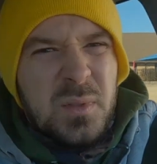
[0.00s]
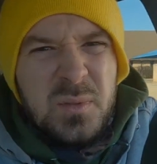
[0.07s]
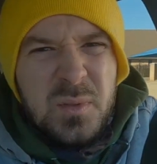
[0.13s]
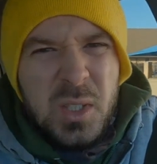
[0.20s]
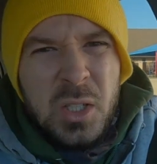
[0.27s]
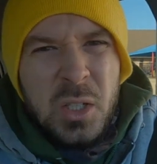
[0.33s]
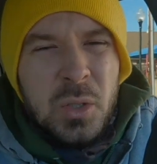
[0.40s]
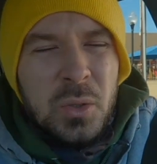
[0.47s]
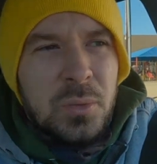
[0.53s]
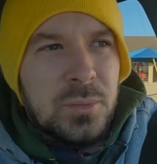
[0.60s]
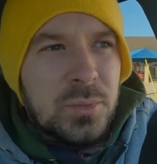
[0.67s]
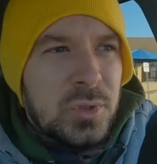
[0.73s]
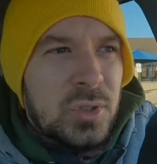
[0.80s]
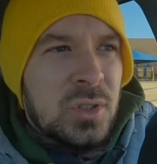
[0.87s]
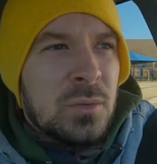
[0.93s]
you know,
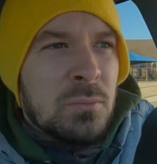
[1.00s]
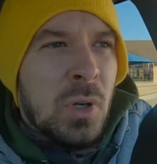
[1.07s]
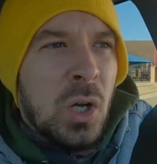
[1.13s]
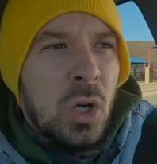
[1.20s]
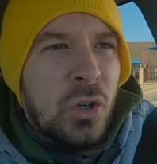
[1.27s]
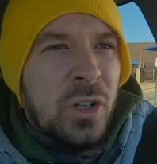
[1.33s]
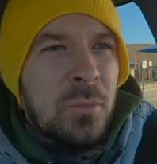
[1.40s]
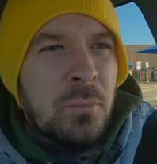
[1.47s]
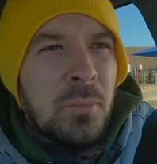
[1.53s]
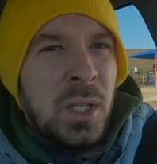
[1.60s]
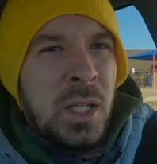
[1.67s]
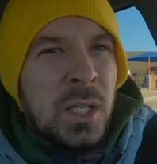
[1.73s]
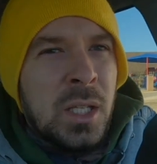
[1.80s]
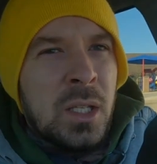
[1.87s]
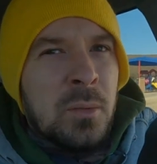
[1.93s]
small to
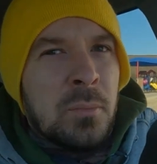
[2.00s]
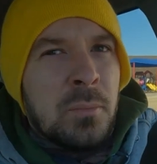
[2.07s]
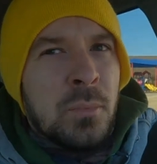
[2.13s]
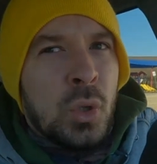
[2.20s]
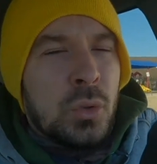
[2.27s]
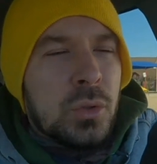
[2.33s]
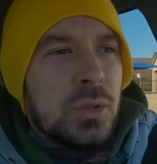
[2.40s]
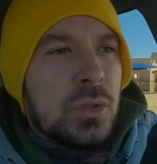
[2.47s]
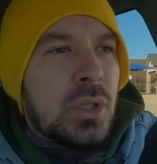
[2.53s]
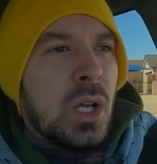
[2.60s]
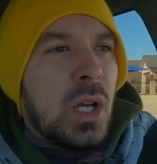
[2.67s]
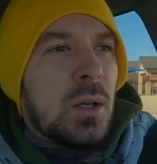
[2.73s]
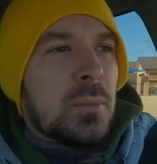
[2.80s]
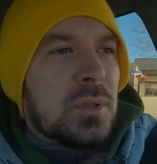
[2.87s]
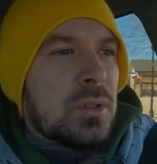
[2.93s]
medium mulch
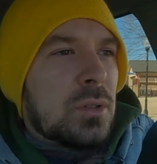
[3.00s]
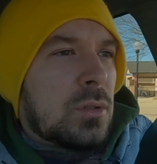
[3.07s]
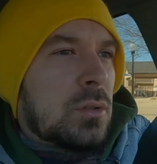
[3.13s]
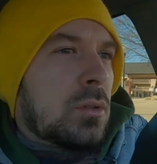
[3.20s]
jobs.